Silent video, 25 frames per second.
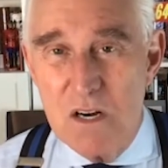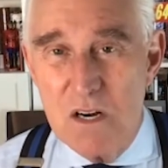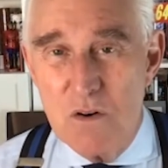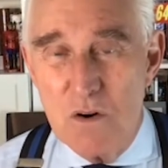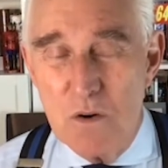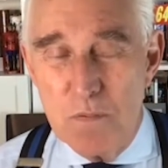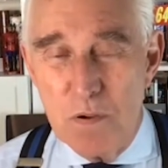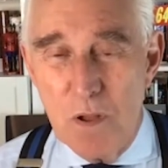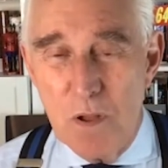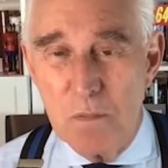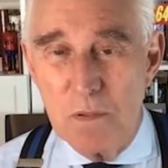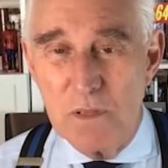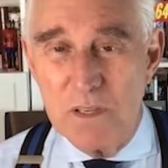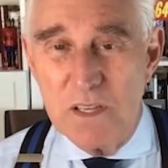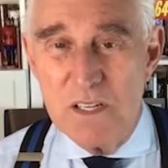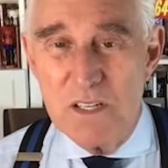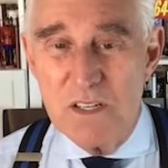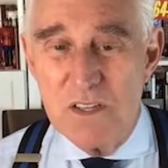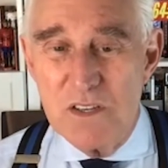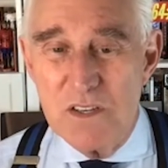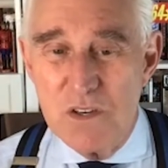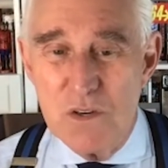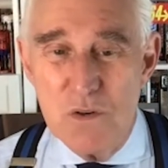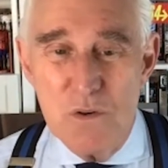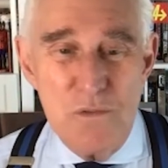
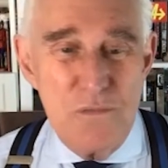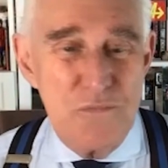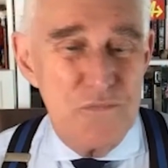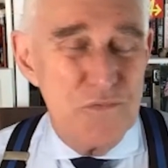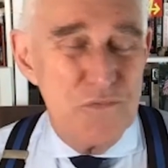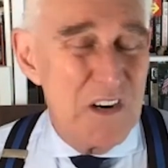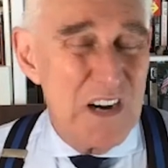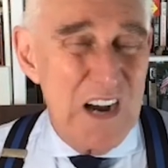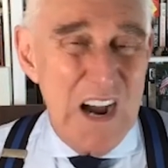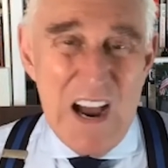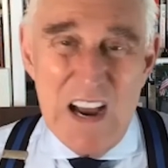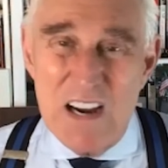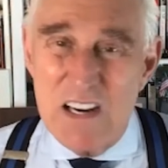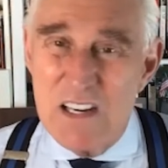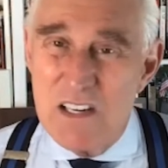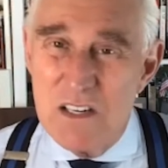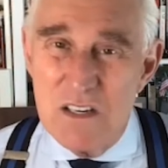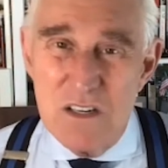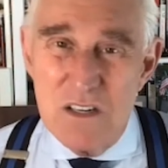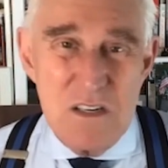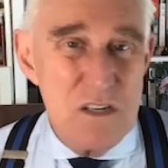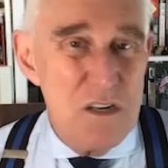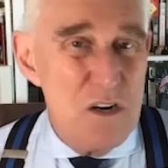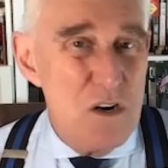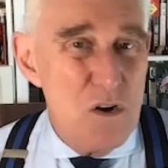Republicans who've
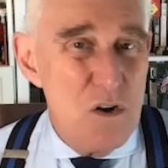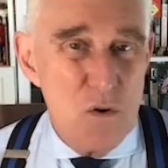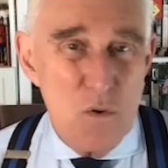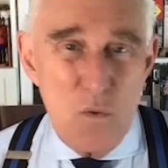forgotten